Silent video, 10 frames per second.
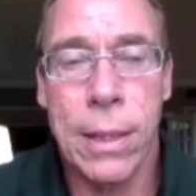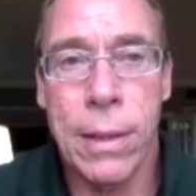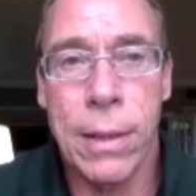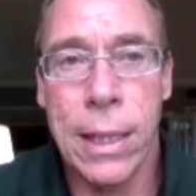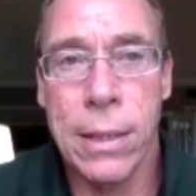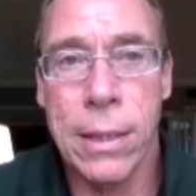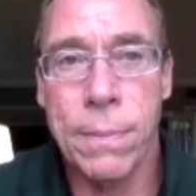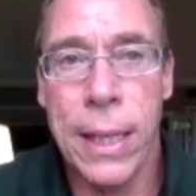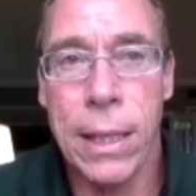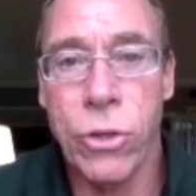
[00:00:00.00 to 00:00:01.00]
who
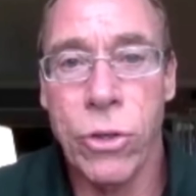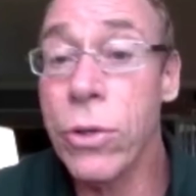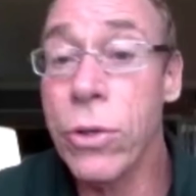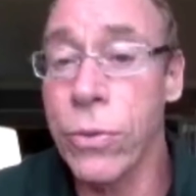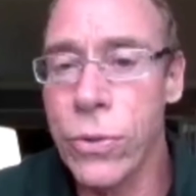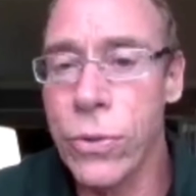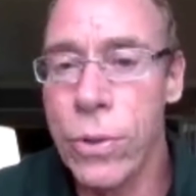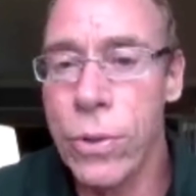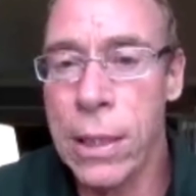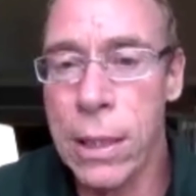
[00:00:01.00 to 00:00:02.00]
is
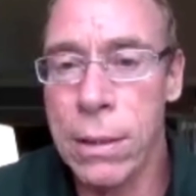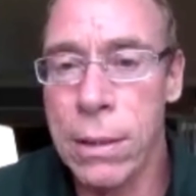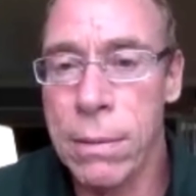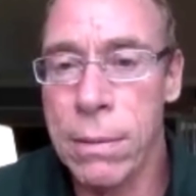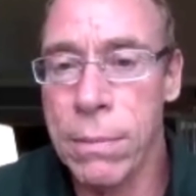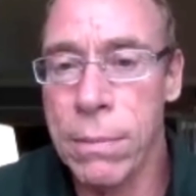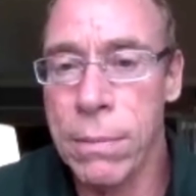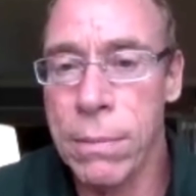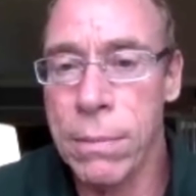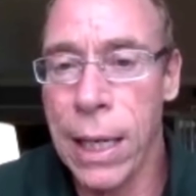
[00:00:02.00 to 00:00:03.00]
being used. I
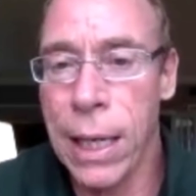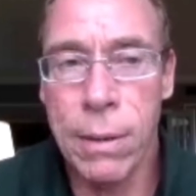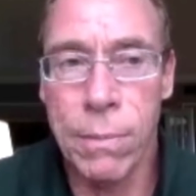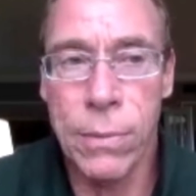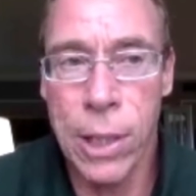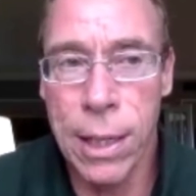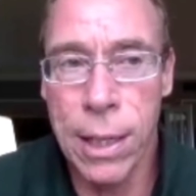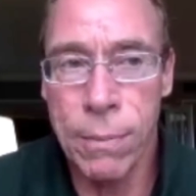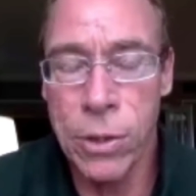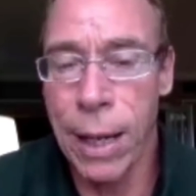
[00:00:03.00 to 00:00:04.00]
think I
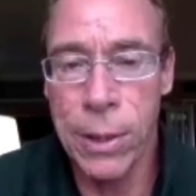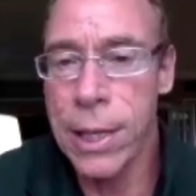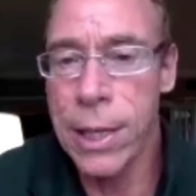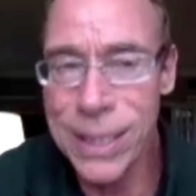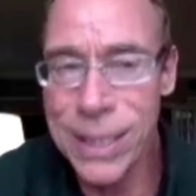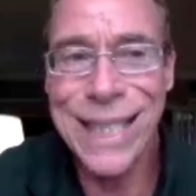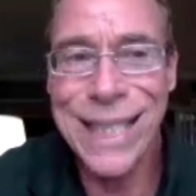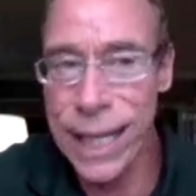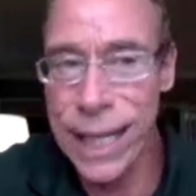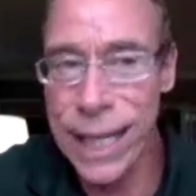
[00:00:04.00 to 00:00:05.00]
think Tom is, I
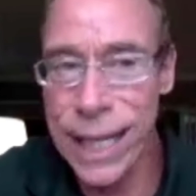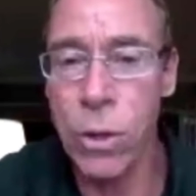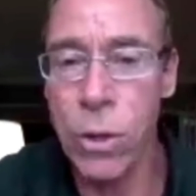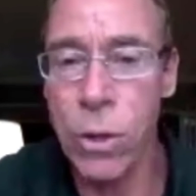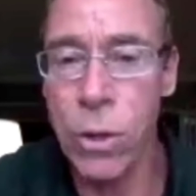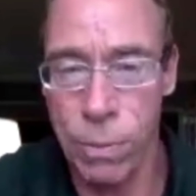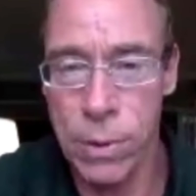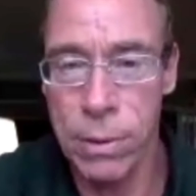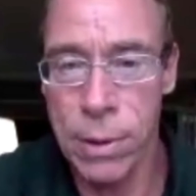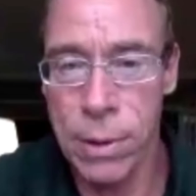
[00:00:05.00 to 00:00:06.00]
mean, Tom has stayed here
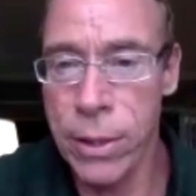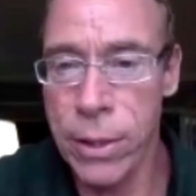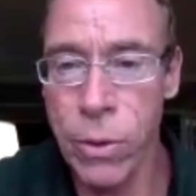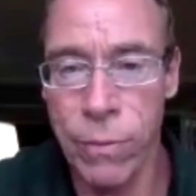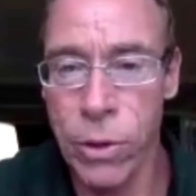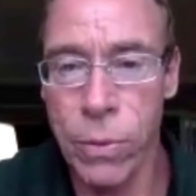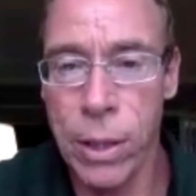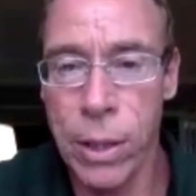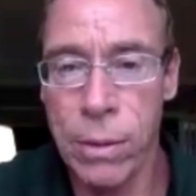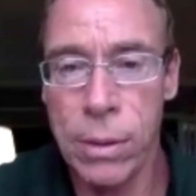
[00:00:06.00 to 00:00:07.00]
at my home.
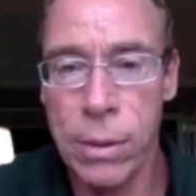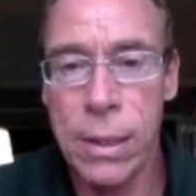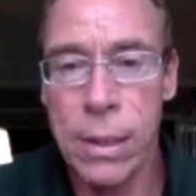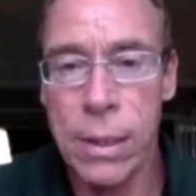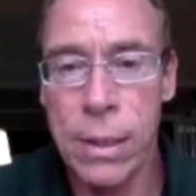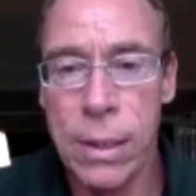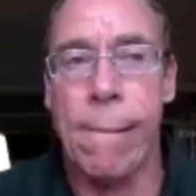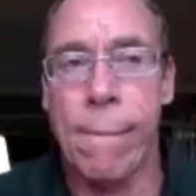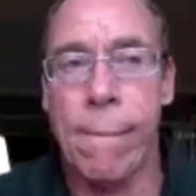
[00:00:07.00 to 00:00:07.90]
I know him very well.